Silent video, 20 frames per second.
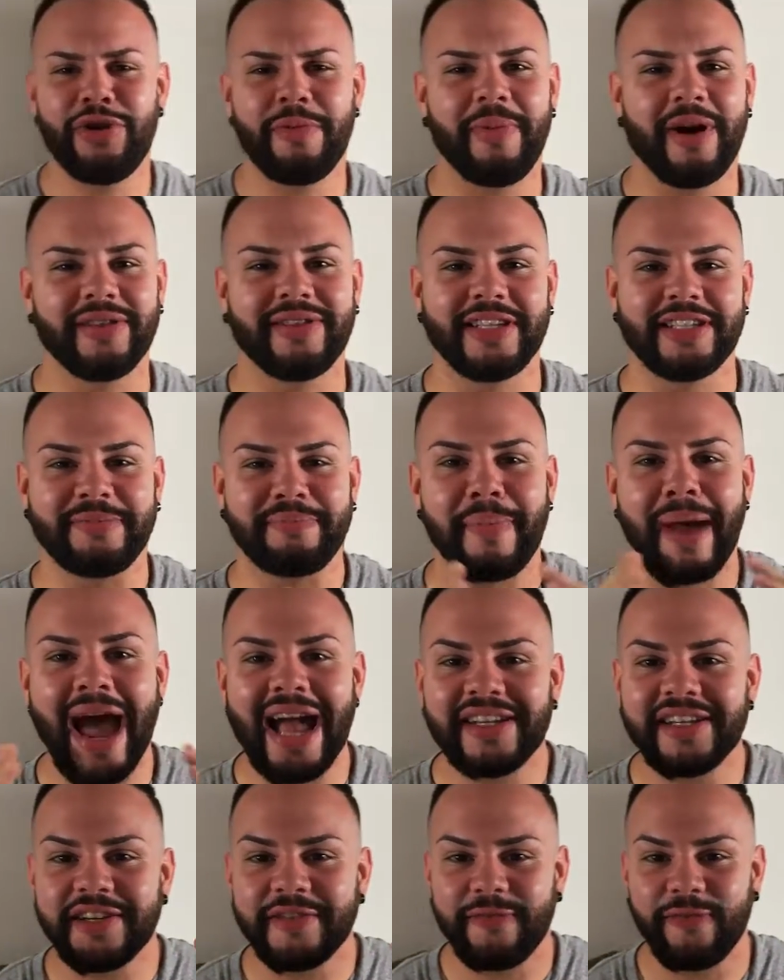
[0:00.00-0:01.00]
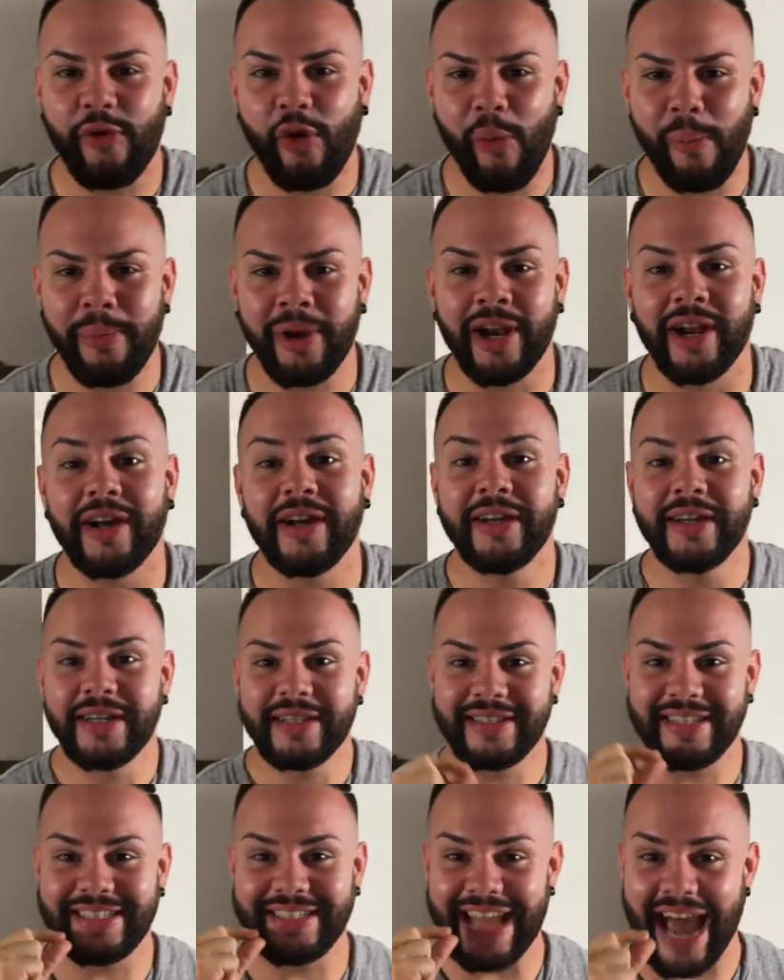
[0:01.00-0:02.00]
to you about this magic formula.
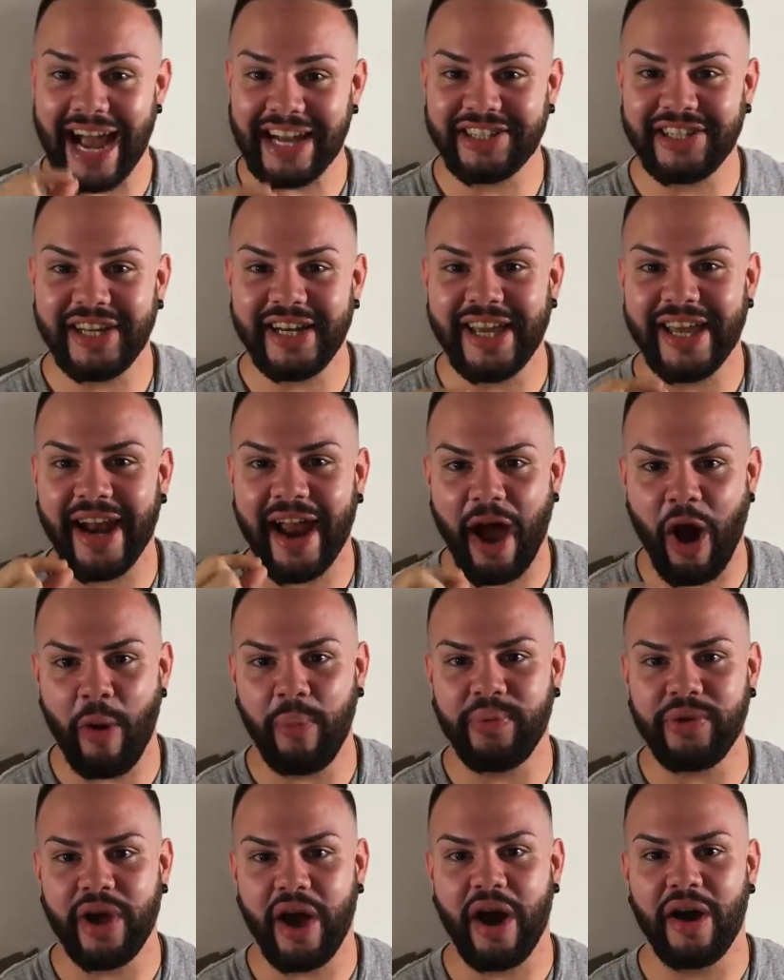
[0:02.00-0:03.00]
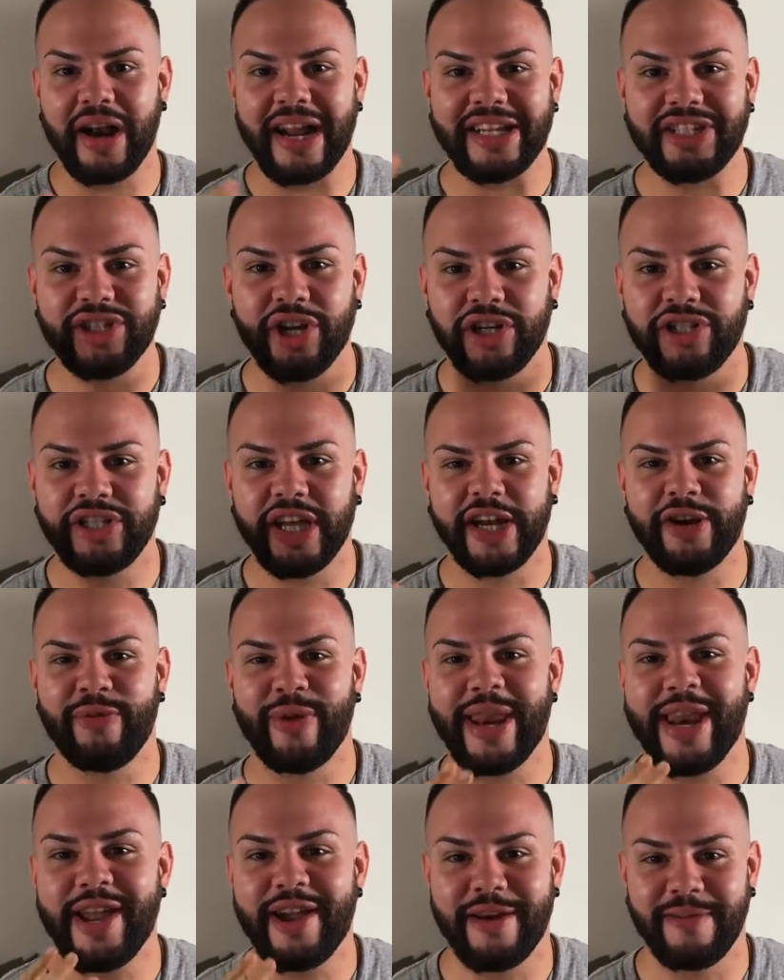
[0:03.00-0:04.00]
This is actually going to help you out and start
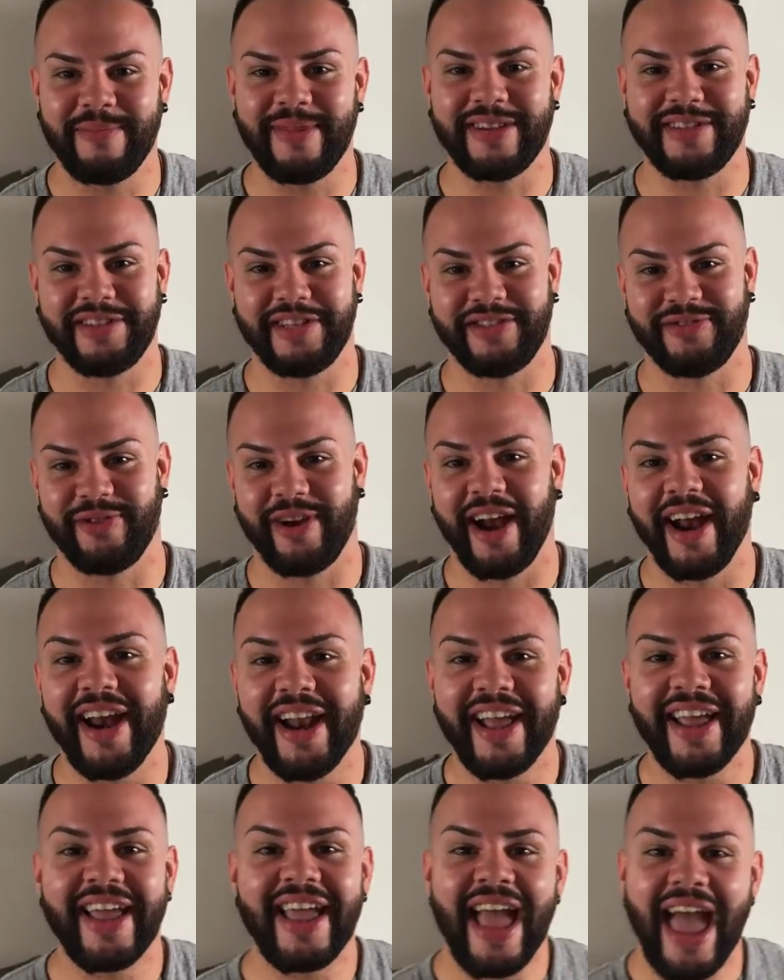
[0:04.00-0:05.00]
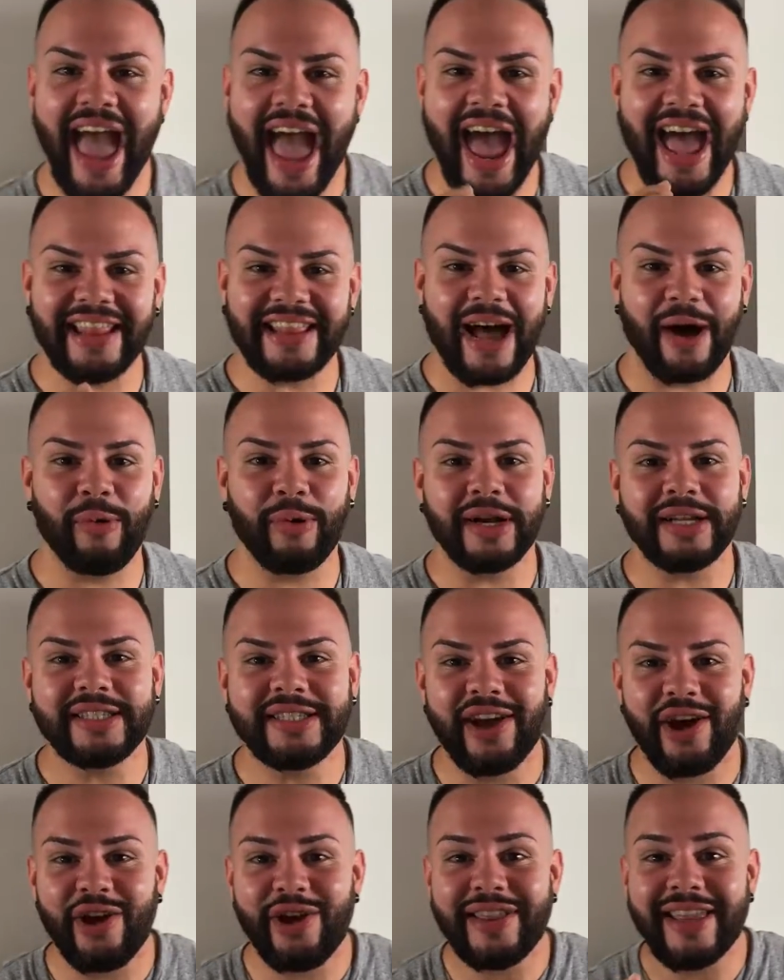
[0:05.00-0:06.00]
generating commissions, right? And I want
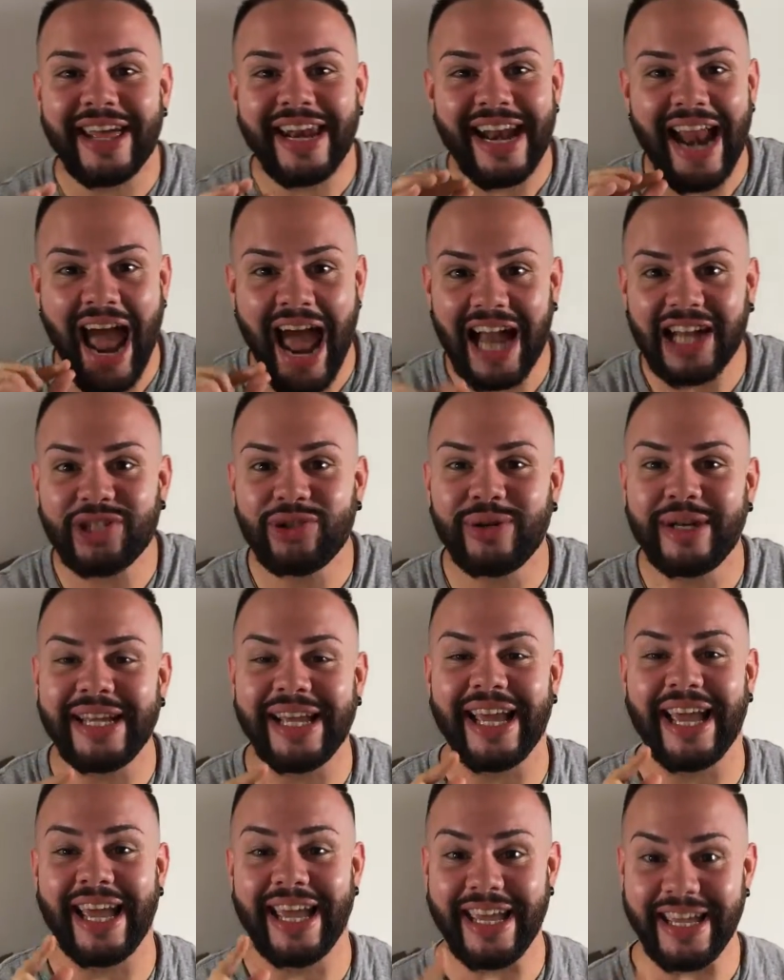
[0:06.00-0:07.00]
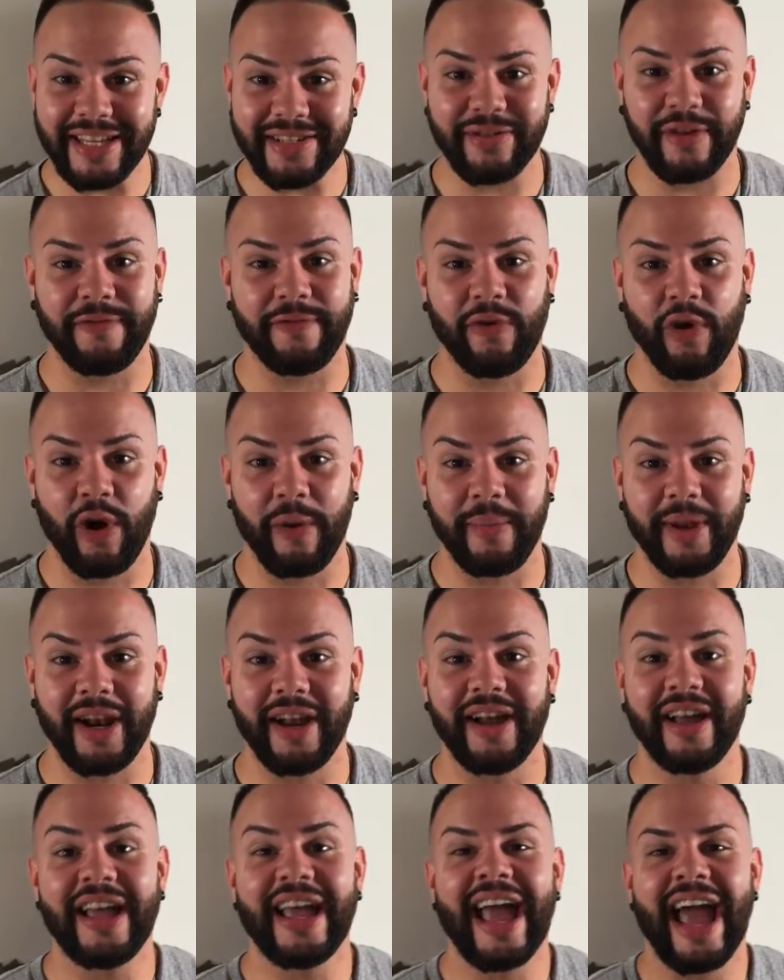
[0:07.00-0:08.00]
to tell you that it actually is a
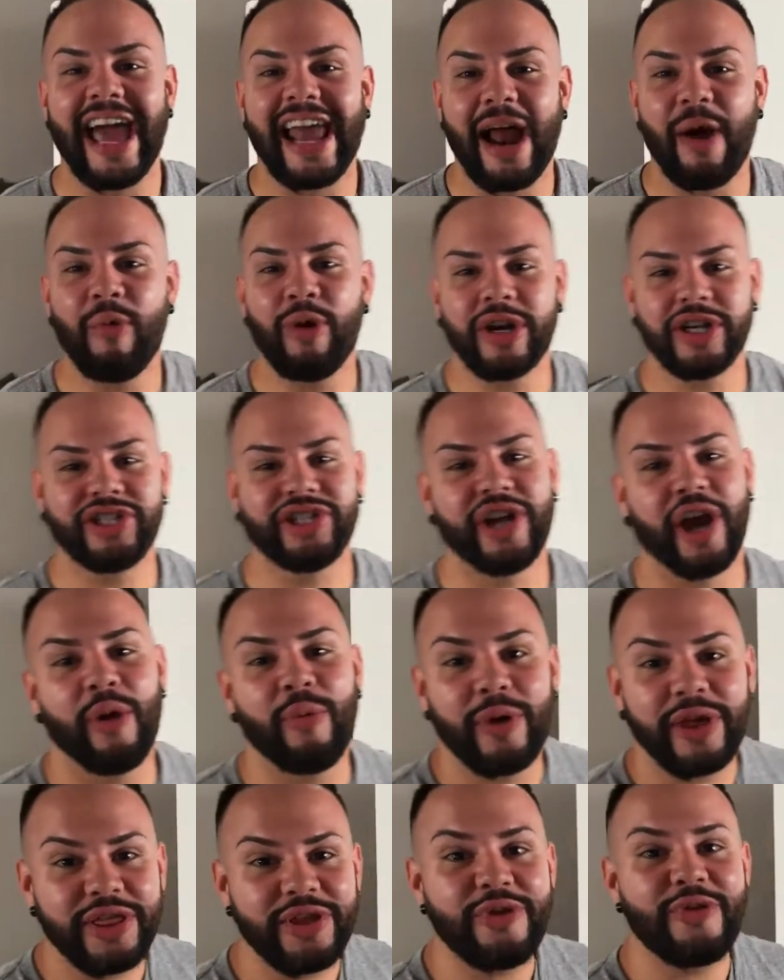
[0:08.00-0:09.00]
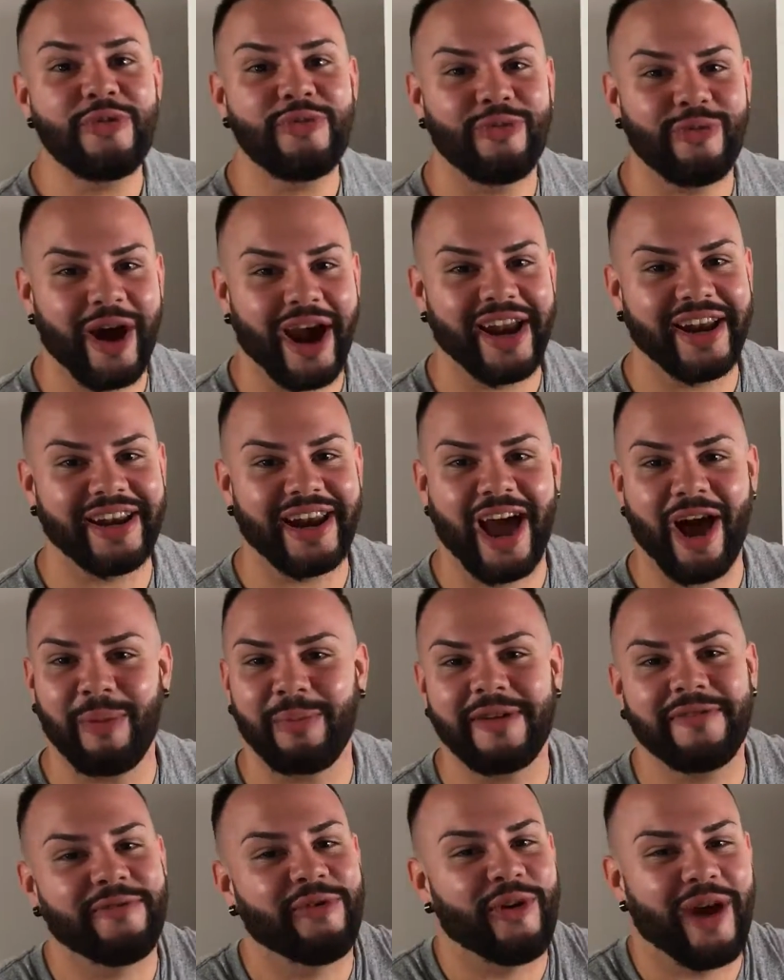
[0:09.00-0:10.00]
formula, and I want to share with you right now
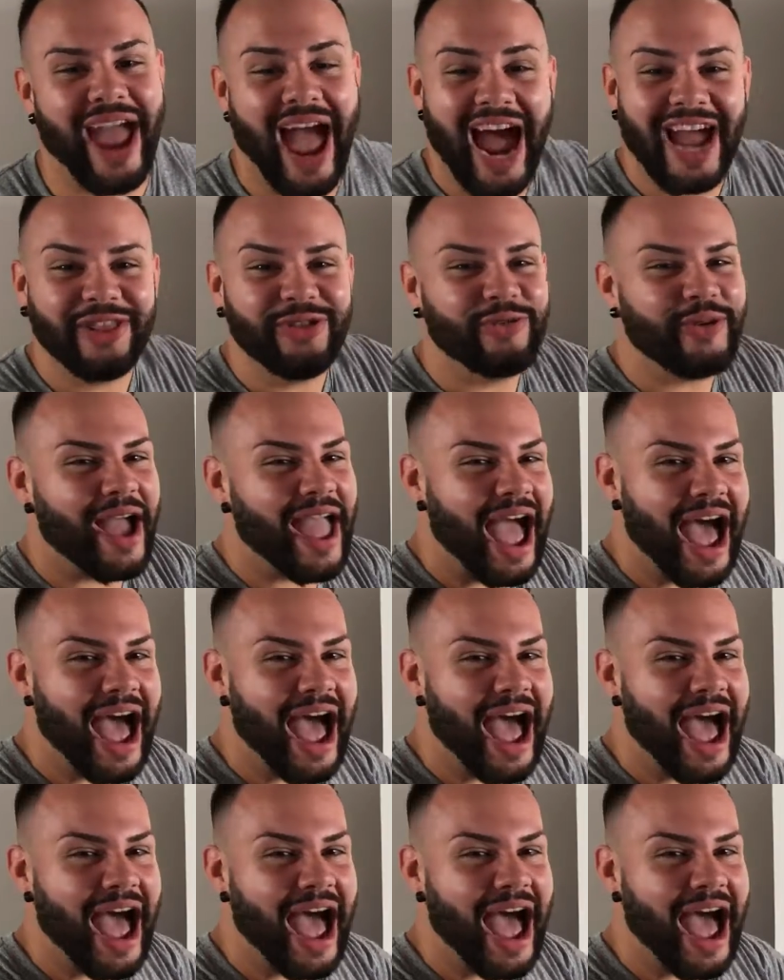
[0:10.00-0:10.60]
before I do